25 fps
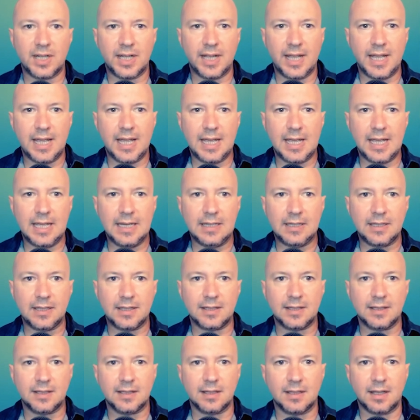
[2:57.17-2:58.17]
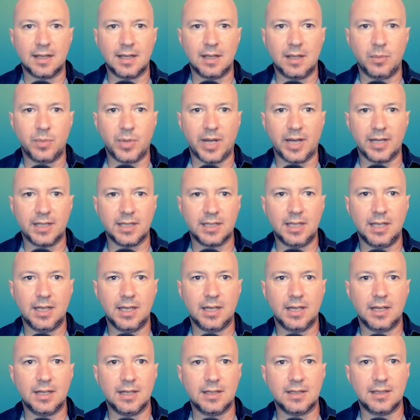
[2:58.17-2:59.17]
and this is the key part
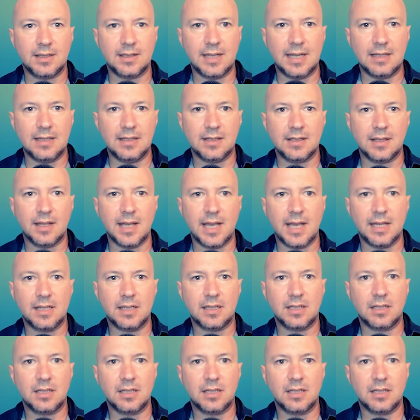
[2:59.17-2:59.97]
here. It sends that